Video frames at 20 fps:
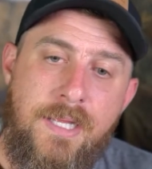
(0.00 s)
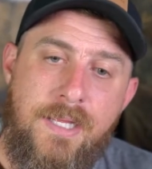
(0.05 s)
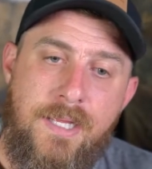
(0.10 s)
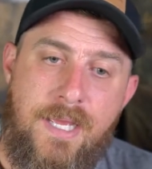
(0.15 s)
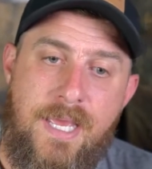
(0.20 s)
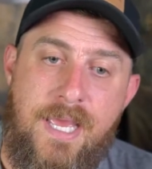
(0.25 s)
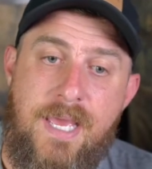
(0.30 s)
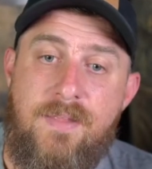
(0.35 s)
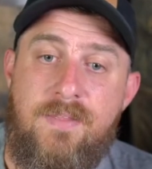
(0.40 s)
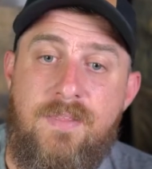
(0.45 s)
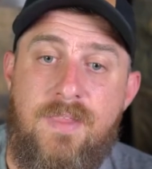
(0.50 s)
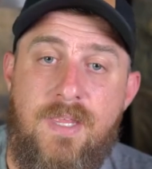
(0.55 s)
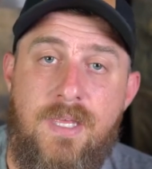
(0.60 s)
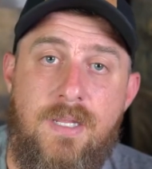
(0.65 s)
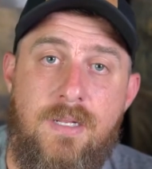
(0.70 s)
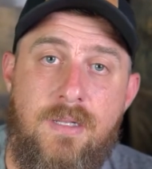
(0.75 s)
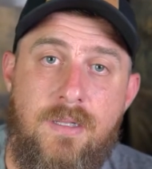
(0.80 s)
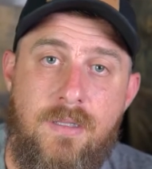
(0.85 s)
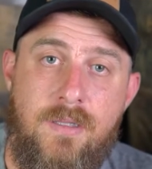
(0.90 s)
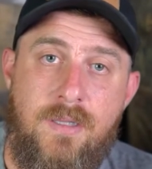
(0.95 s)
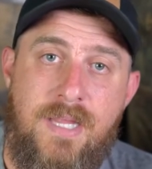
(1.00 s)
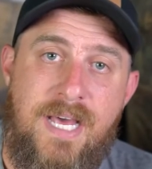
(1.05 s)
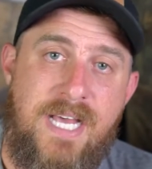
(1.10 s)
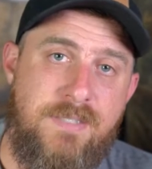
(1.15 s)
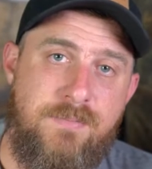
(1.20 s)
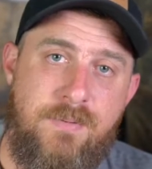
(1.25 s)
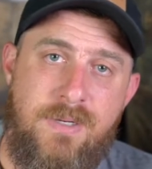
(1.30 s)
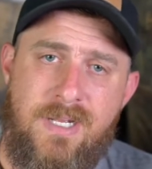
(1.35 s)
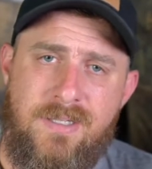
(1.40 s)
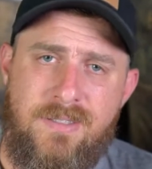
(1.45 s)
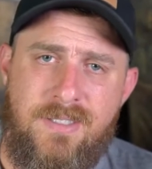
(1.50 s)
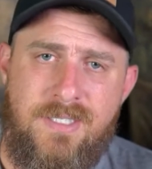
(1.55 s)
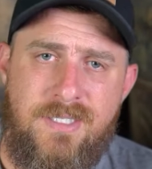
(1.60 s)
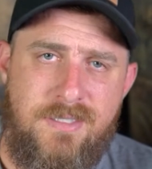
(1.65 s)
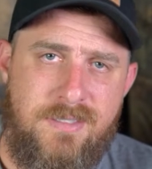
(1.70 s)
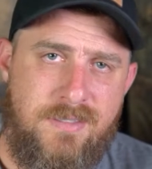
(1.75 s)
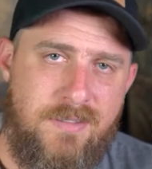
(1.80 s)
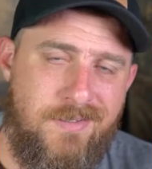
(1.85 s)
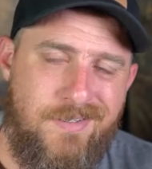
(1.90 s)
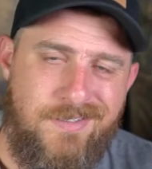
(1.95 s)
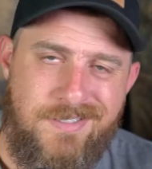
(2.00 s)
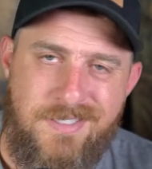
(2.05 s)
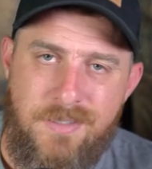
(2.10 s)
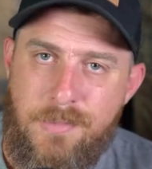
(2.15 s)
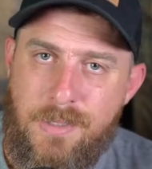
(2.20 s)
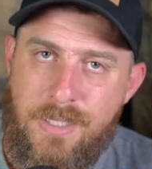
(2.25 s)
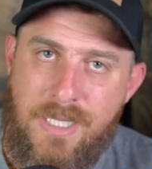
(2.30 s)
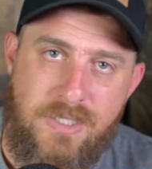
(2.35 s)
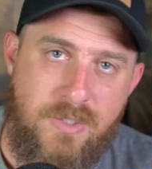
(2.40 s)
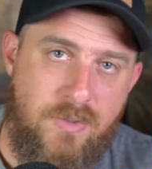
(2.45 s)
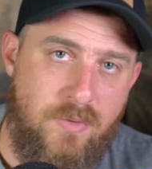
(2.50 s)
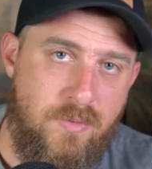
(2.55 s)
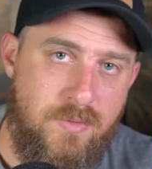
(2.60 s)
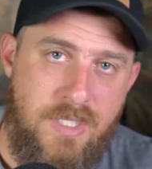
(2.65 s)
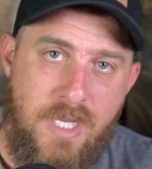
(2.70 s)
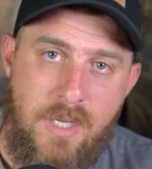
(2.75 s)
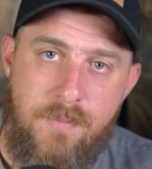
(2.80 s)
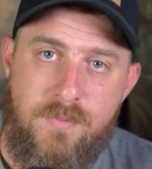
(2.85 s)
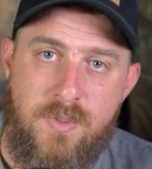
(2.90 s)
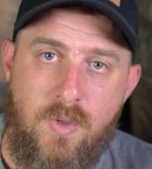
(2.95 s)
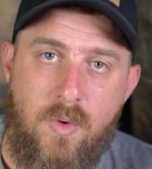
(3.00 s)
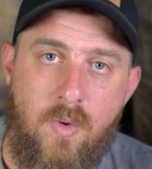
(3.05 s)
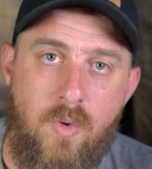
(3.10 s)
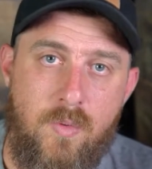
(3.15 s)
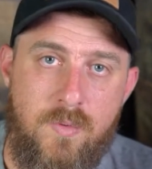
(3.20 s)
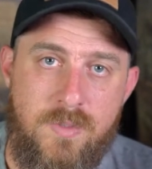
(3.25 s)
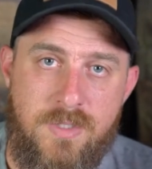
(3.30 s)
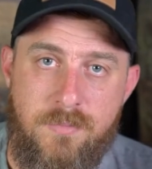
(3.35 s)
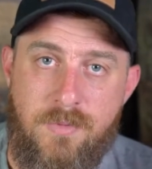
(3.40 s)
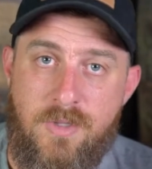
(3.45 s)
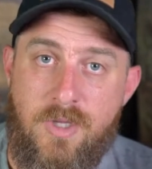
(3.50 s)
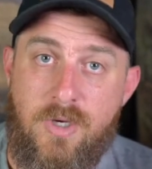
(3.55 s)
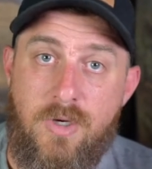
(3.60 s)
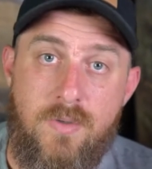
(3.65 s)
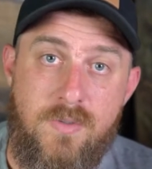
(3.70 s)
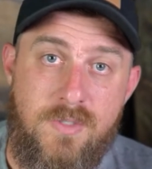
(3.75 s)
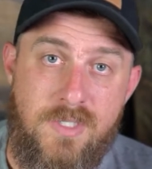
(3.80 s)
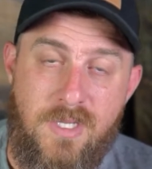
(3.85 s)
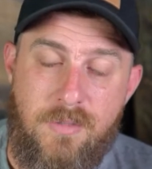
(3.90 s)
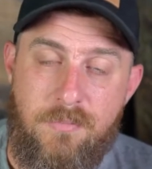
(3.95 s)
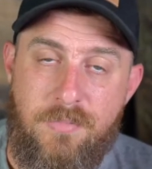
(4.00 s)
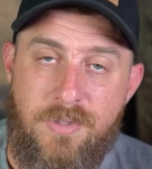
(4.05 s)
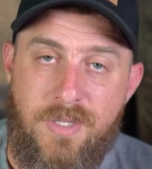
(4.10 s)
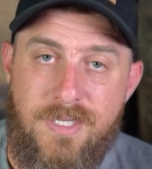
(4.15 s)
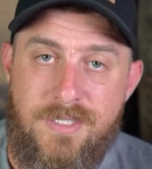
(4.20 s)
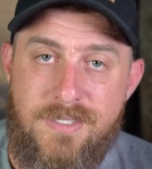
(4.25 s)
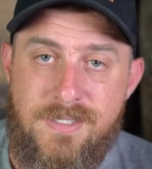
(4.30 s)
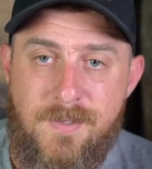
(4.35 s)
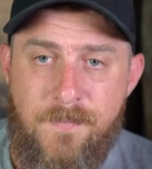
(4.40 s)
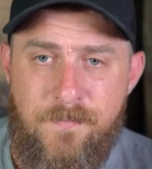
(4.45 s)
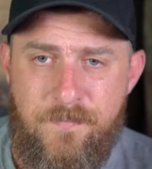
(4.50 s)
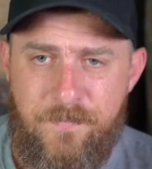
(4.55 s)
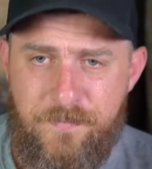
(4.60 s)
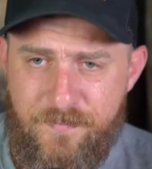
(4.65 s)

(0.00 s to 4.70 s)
And then last but not least, some electrical tape to hold some of the hosing in place.